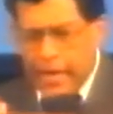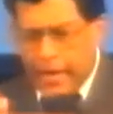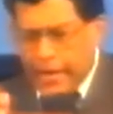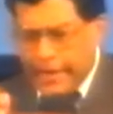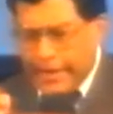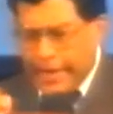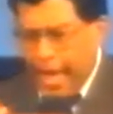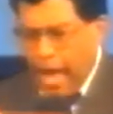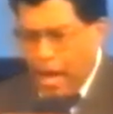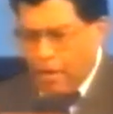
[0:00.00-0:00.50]

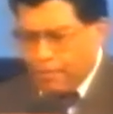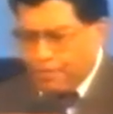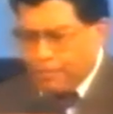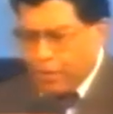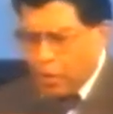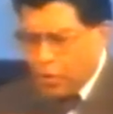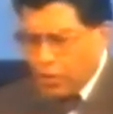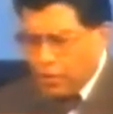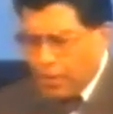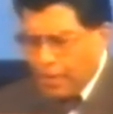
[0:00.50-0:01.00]
can help
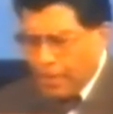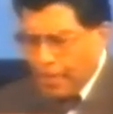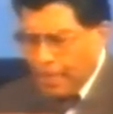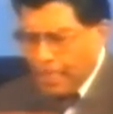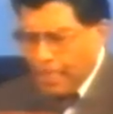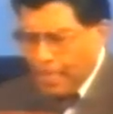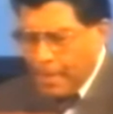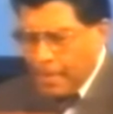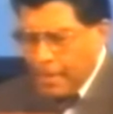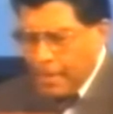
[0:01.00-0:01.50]
you.
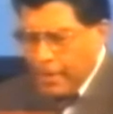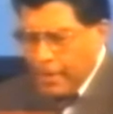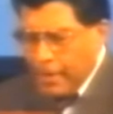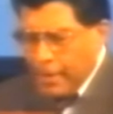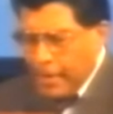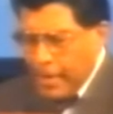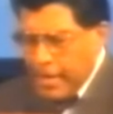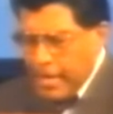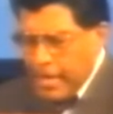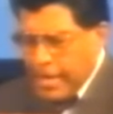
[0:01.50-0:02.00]

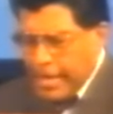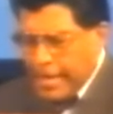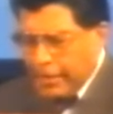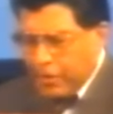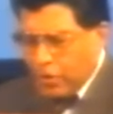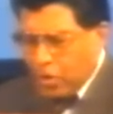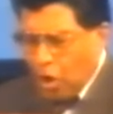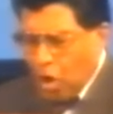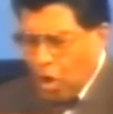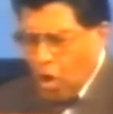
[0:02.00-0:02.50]
He
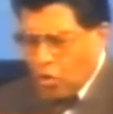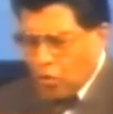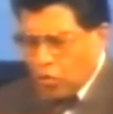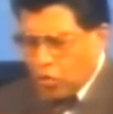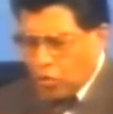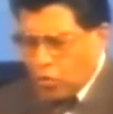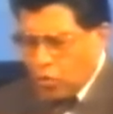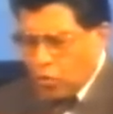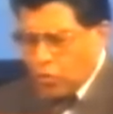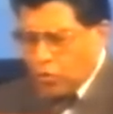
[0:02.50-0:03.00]
can
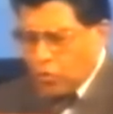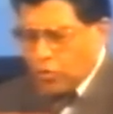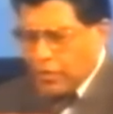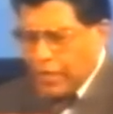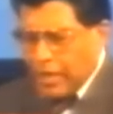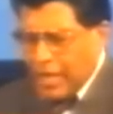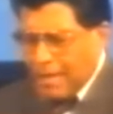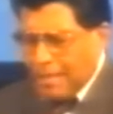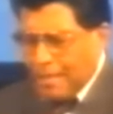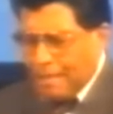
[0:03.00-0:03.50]
cause those
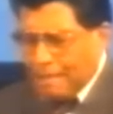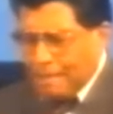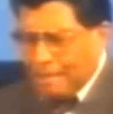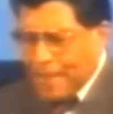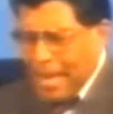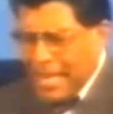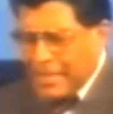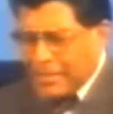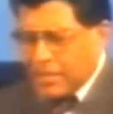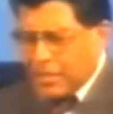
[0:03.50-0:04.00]

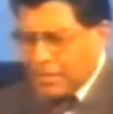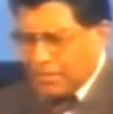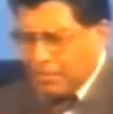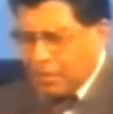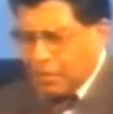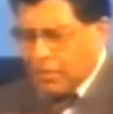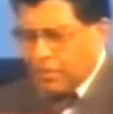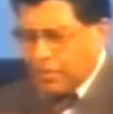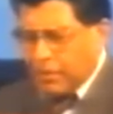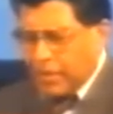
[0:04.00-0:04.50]

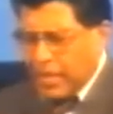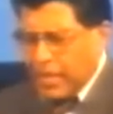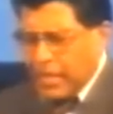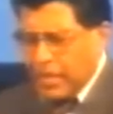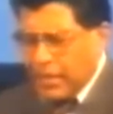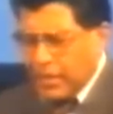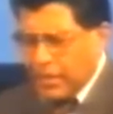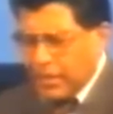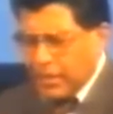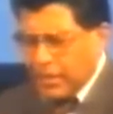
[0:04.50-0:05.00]
impossible
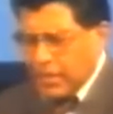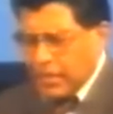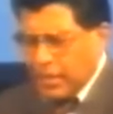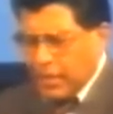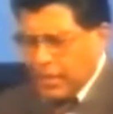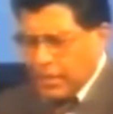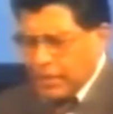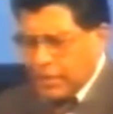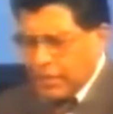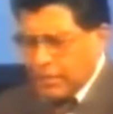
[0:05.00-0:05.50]
things
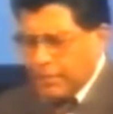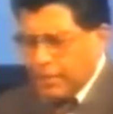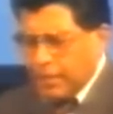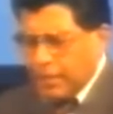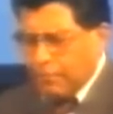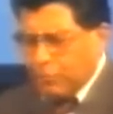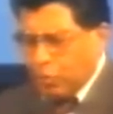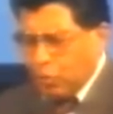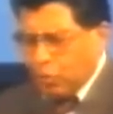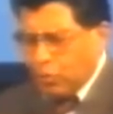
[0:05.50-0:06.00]
to
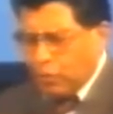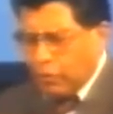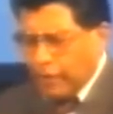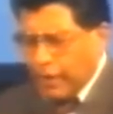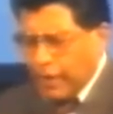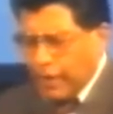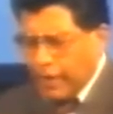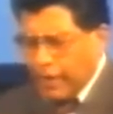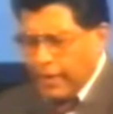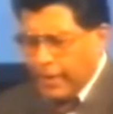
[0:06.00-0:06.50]
be moved.
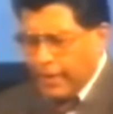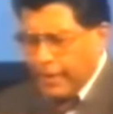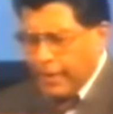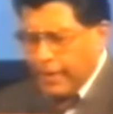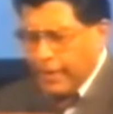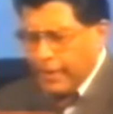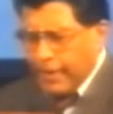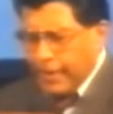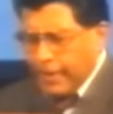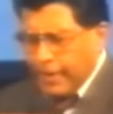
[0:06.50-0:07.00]

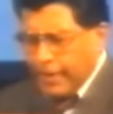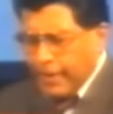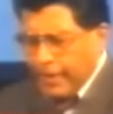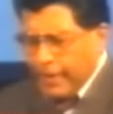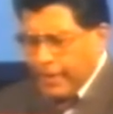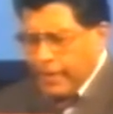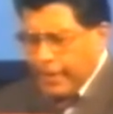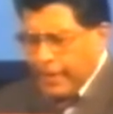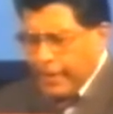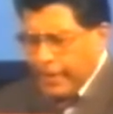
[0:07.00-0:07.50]

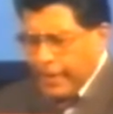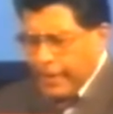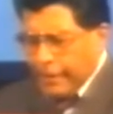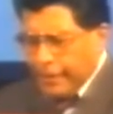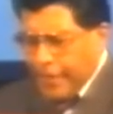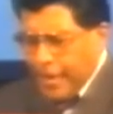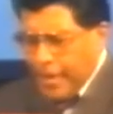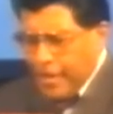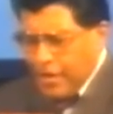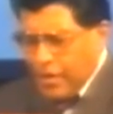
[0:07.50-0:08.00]

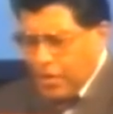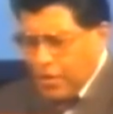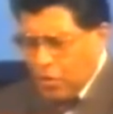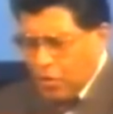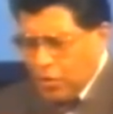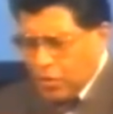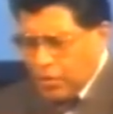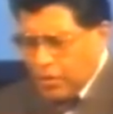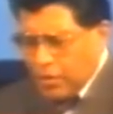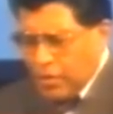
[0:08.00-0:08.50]
And then
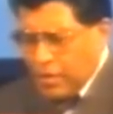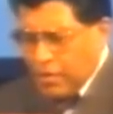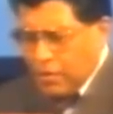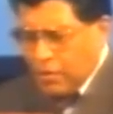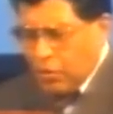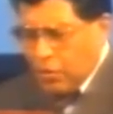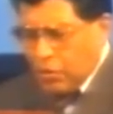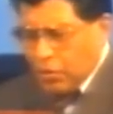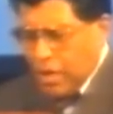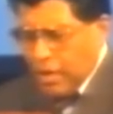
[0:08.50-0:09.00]
he
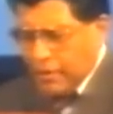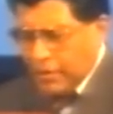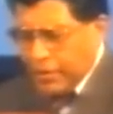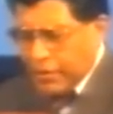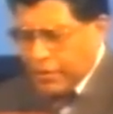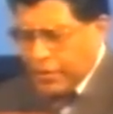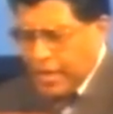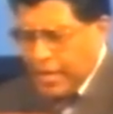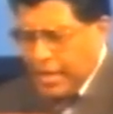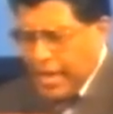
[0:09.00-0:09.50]
goes on to
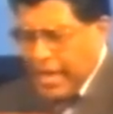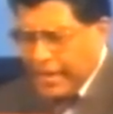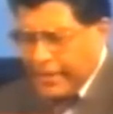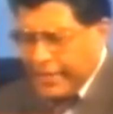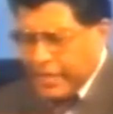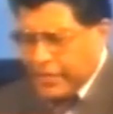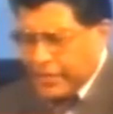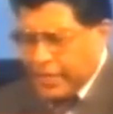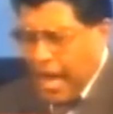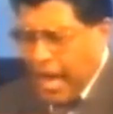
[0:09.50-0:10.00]
say like
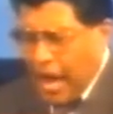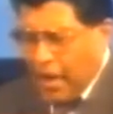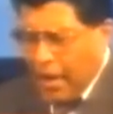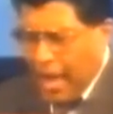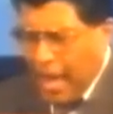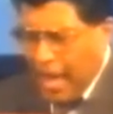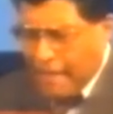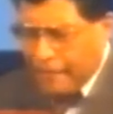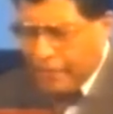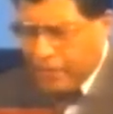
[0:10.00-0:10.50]
this,
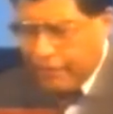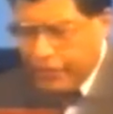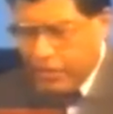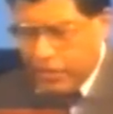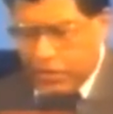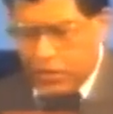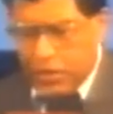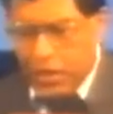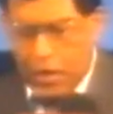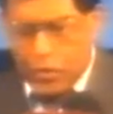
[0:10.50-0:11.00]
however,
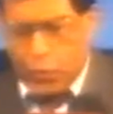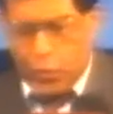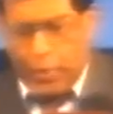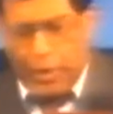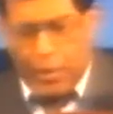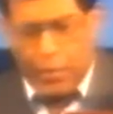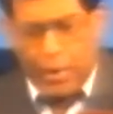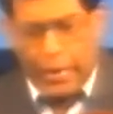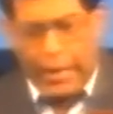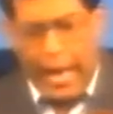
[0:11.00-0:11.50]
verse
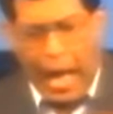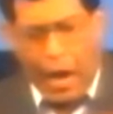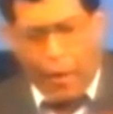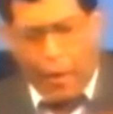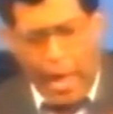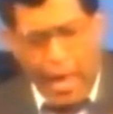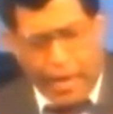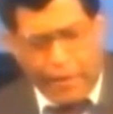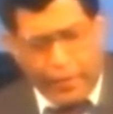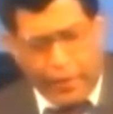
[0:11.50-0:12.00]
21,
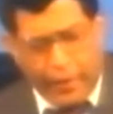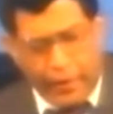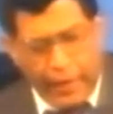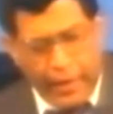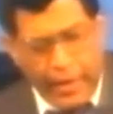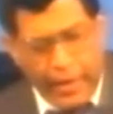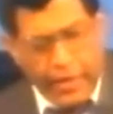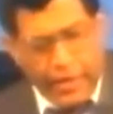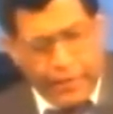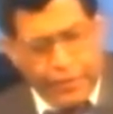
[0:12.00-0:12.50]
however,
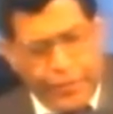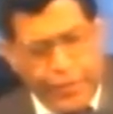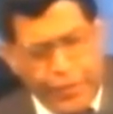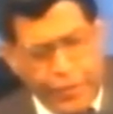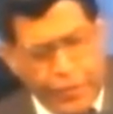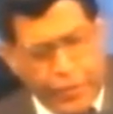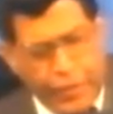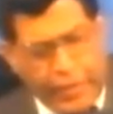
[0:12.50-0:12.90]
this